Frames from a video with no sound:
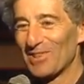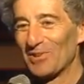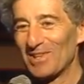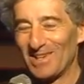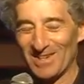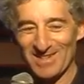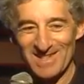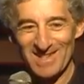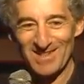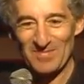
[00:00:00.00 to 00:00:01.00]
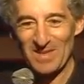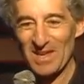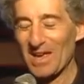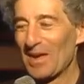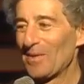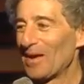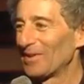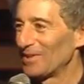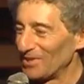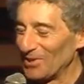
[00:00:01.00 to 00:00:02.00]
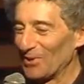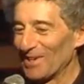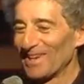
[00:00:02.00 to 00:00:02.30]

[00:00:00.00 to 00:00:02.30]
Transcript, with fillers: 30 years. You knew it.